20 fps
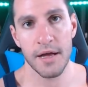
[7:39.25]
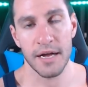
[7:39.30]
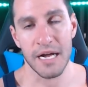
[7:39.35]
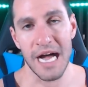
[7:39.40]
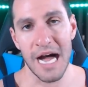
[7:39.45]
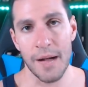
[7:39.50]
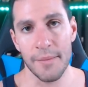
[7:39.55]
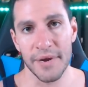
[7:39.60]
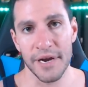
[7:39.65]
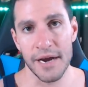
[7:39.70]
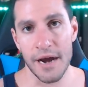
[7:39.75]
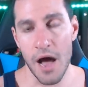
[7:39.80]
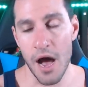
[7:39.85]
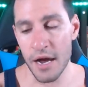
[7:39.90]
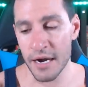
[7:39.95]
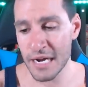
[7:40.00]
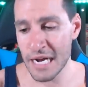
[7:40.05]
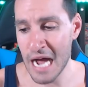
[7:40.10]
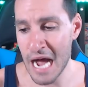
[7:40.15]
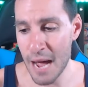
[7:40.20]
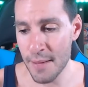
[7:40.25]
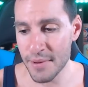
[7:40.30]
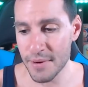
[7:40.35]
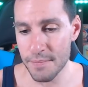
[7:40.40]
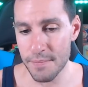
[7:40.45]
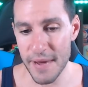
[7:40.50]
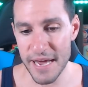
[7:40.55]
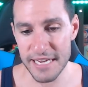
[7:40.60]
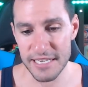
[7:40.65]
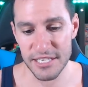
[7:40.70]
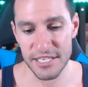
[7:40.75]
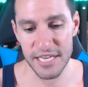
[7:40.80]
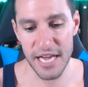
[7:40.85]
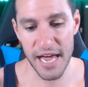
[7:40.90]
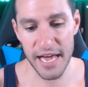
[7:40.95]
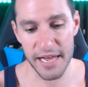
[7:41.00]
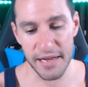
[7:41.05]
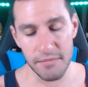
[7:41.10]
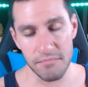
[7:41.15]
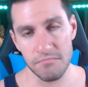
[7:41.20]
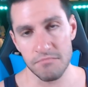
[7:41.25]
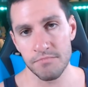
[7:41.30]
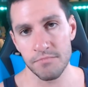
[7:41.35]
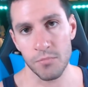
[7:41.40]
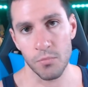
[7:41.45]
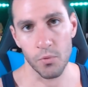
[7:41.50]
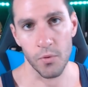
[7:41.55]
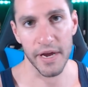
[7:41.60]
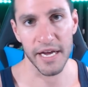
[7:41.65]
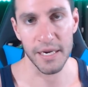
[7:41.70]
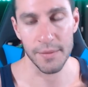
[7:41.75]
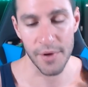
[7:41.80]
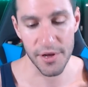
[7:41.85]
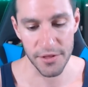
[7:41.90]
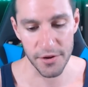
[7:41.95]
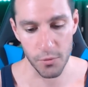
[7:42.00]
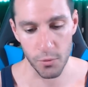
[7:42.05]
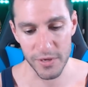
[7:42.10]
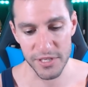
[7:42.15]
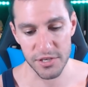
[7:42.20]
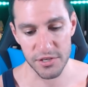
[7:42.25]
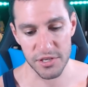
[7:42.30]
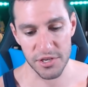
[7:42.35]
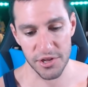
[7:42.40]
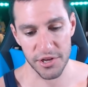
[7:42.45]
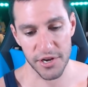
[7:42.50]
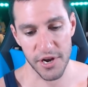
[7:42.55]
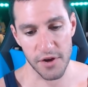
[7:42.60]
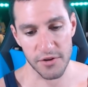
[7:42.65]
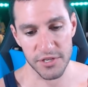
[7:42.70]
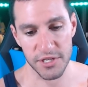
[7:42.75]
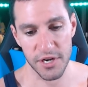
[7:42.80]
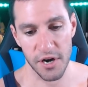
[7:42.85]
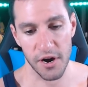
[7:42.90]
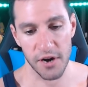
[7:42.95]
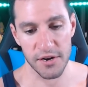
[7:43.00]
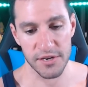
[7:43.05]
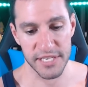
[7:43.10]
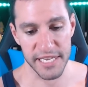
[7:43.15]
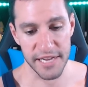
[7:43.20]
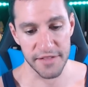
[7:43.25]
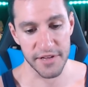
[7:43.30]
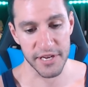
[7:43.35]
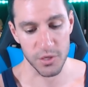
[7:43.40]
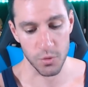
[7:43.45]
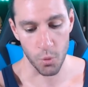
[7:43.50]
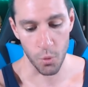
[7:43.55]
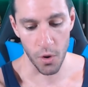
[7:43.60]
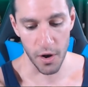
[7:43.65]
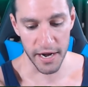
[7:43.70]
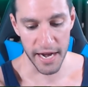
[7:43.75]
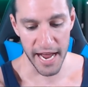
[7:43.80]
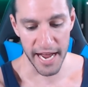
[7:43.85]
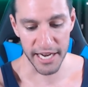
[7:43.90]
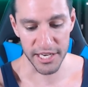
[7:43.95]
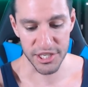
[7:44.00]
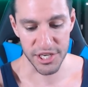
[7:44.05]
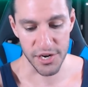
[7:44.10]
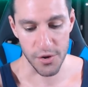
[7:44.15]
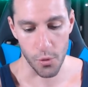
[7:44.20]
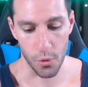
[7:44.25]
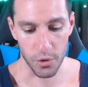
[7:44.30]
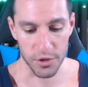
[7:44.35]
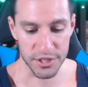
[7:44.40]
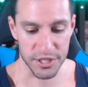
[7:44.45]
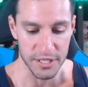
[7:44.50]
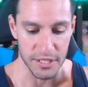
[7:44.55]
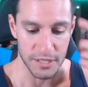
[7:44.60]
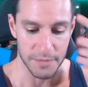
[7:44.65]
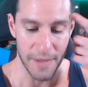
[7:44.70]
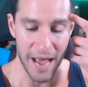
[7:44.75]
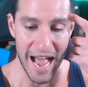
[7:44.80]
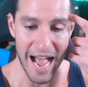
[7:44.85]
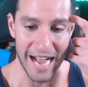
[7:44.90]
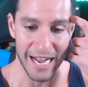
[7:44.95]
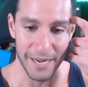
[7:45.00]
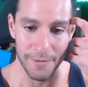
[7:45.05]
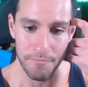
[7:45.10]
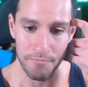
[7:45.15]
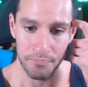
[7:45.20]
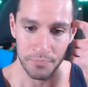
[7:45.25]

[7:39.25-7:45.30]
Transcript: common and uncommon base set and random other Wizards of the Coast cards in this one Ancient Origins pack